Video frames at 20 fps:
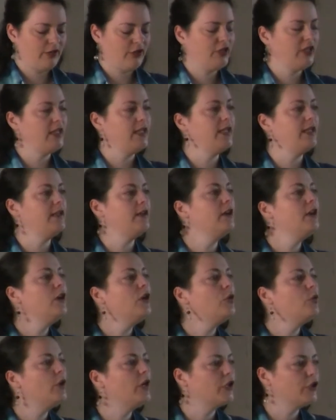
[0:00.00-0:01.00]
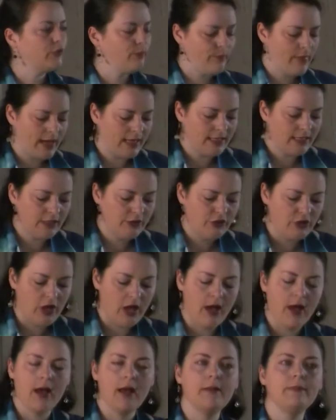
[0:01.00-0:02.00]
She worked many
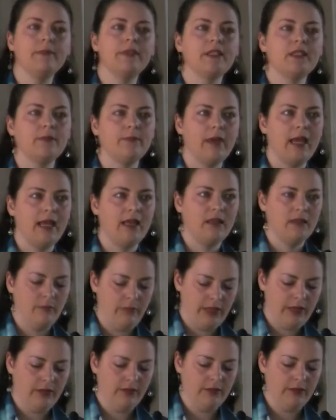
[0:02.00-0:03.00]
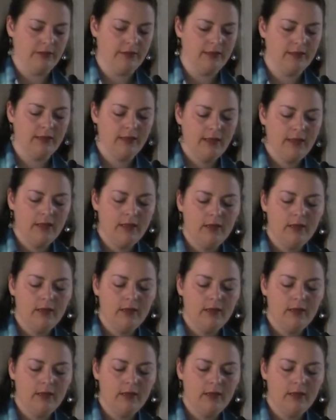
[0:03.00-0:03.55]
jobs to pay the bills,